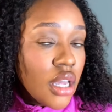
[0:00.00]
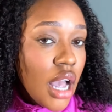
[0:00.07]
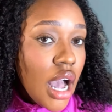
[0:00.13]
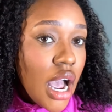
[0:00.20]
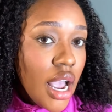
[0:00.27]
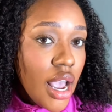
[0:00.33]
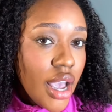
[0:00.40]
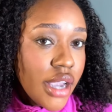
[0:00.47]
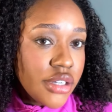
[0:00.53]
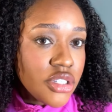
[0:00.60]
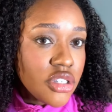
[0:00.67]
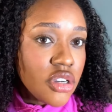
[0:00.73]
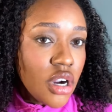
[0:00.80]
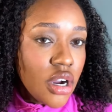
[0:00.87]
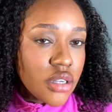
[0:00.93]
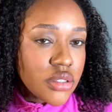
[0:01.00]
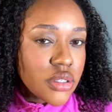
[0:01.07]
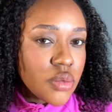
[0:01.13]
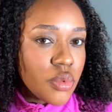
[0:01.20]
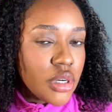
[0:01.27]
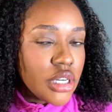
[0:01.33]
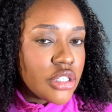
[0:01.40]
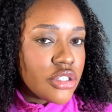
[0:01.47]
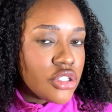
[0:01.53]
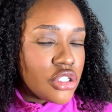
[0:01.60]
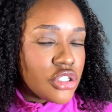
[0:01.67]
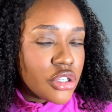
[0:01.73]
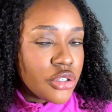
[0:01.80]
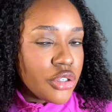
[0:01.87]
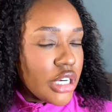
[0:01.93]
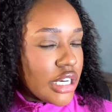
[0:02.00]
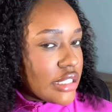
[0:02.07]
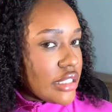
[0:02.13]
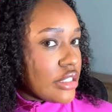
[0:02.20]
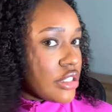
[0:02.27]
I actually also wanted to show you guys